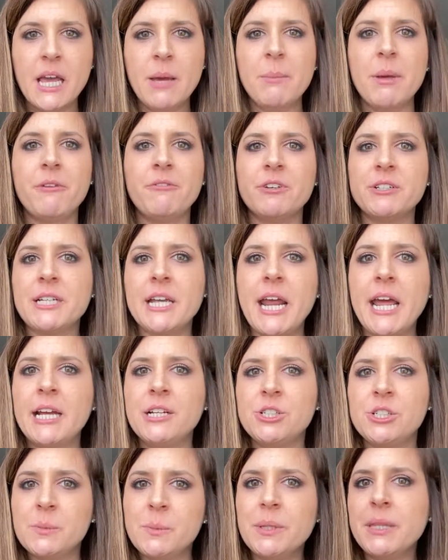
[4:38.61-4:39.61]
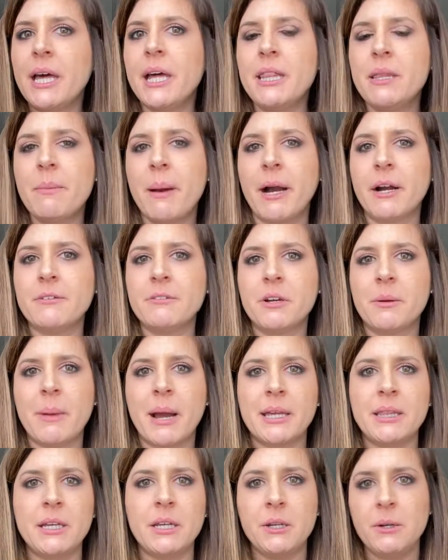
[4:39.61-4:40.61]
But for today, just put that in the back of your
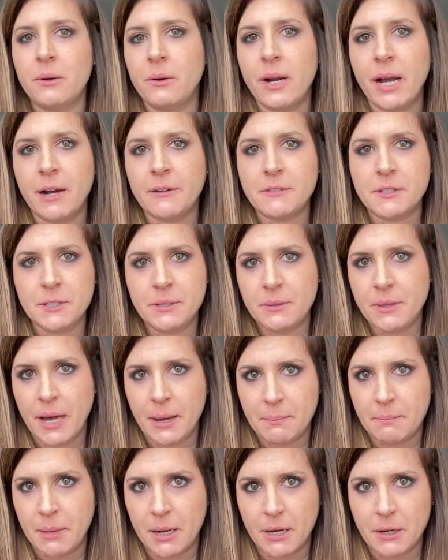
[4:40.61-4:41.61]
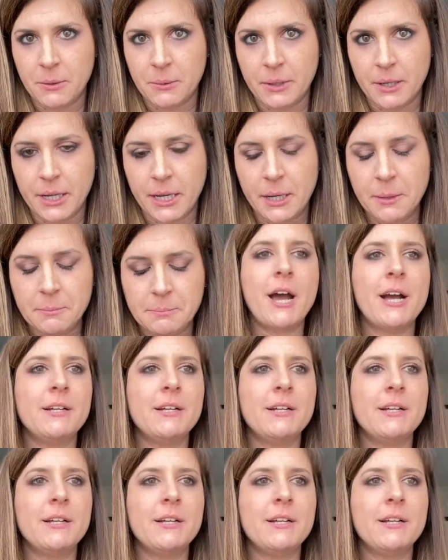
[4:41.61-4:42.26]
mind that you don't have to do that manually.